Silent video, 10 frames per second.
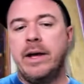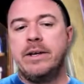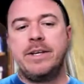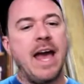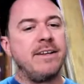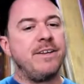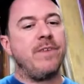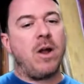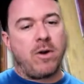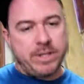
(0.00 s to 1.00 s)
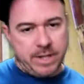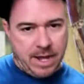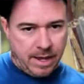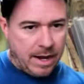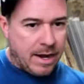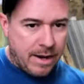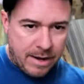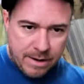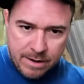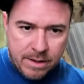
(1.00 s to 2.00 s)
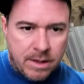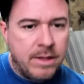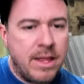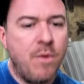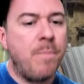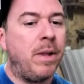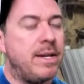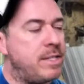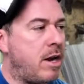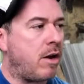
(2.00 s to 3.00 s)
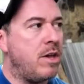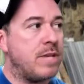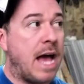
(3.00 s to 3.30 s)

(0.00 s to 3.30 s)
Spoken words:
So you got your Florida State. Then we play Syracuse.